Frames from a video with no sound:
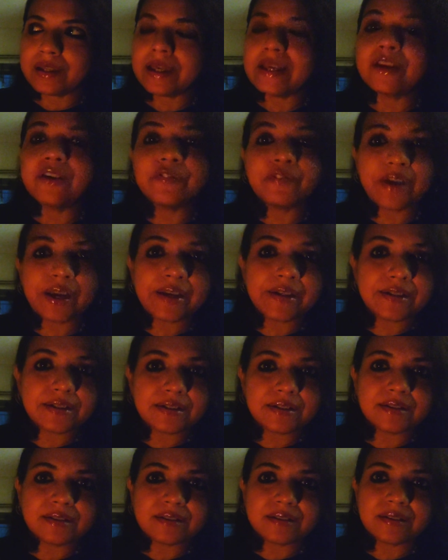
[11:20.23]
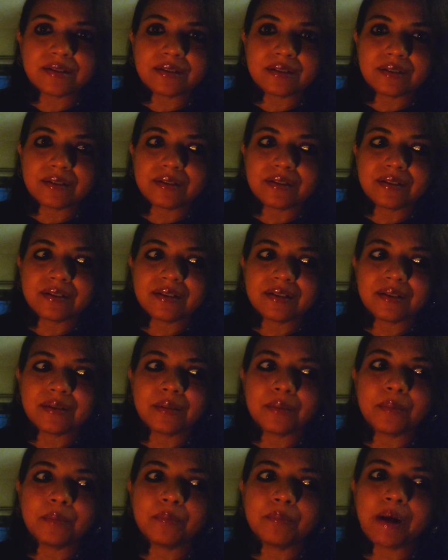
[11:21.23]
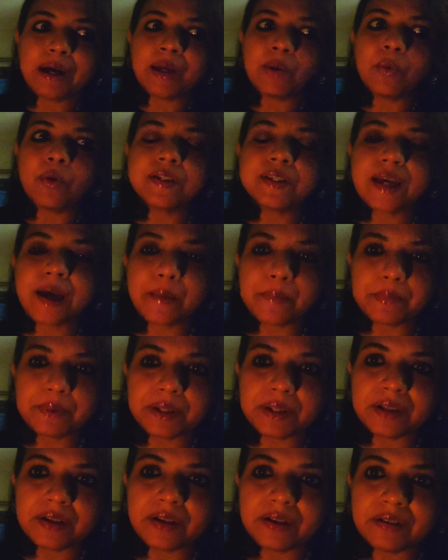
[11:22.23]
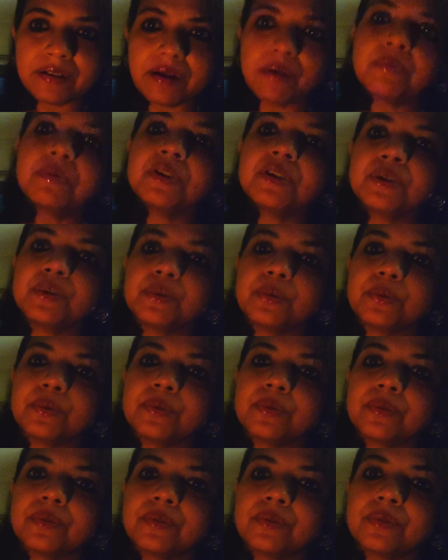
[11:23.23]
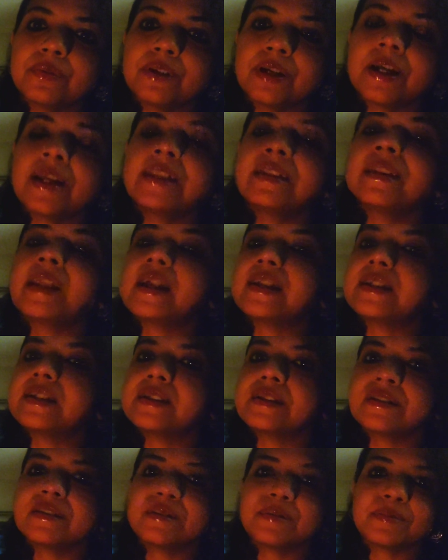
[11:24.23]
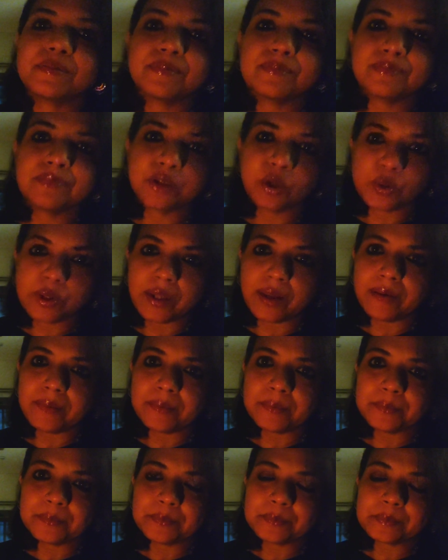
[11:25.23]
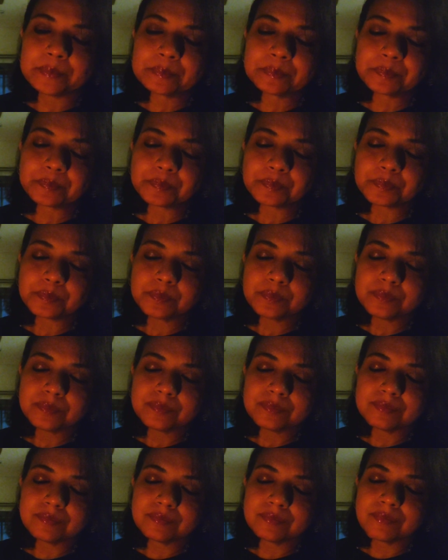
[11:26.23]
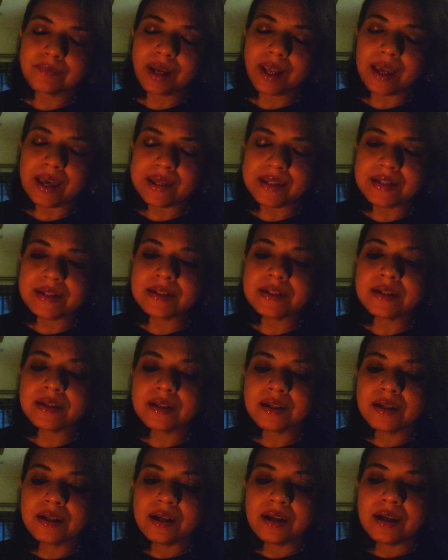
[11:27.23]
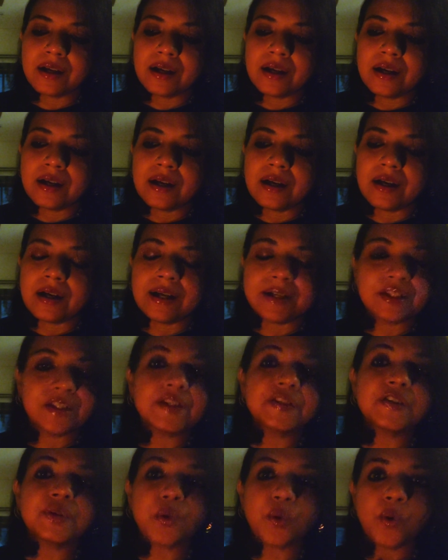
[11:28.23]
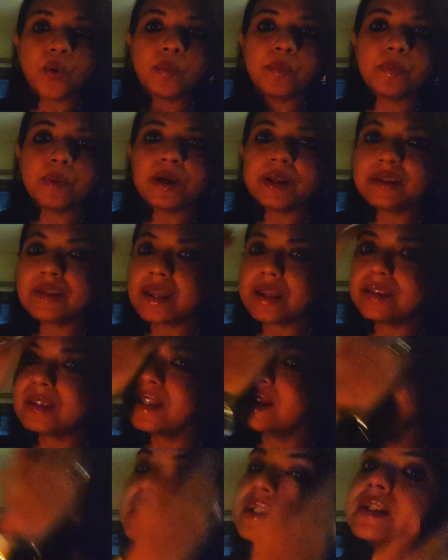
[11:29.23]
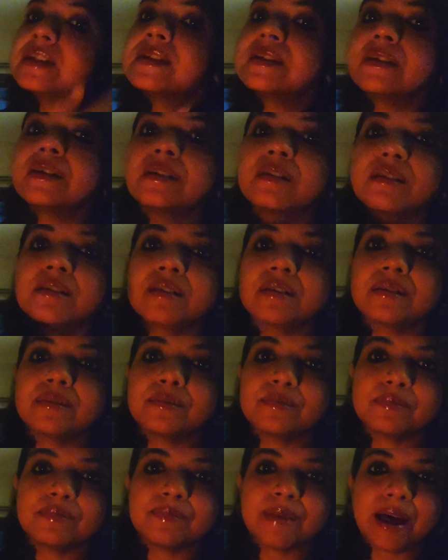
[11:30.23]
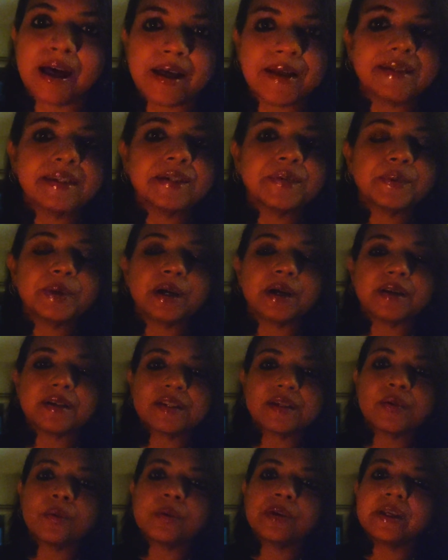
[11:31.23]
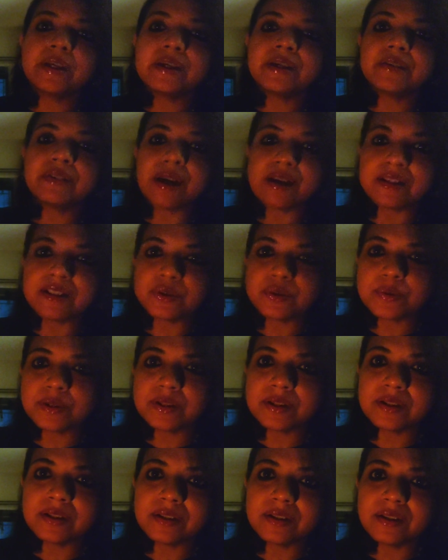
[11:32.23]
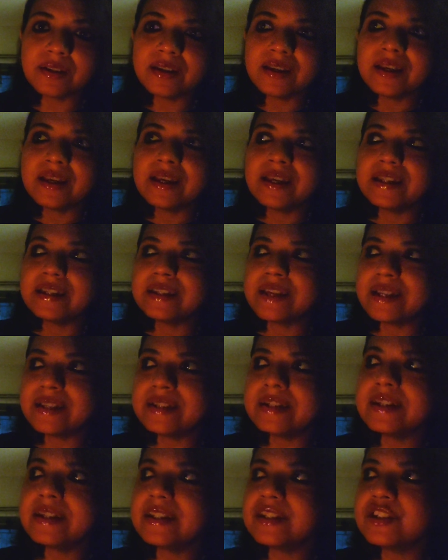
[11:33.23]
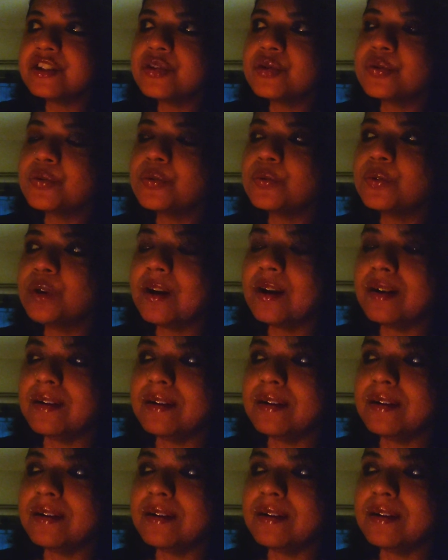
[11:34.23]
get affected by what's happening around you, that's it. You're there. And I just hope that this season, as we are slowly, gradually getting into